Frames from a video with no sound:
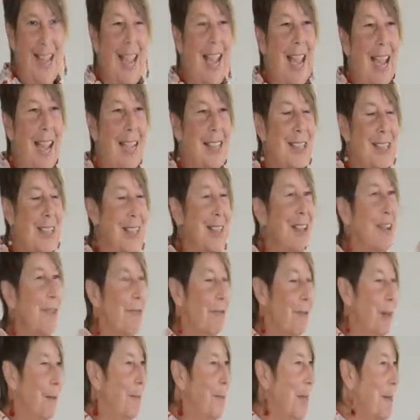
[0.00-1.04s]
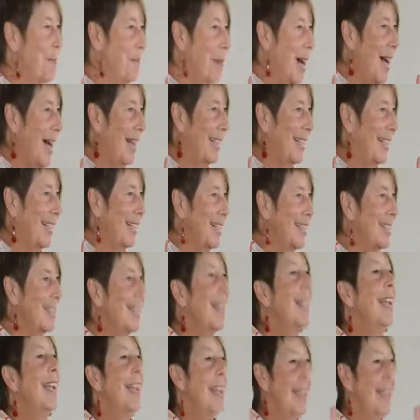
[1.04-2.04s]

cash from their pockets,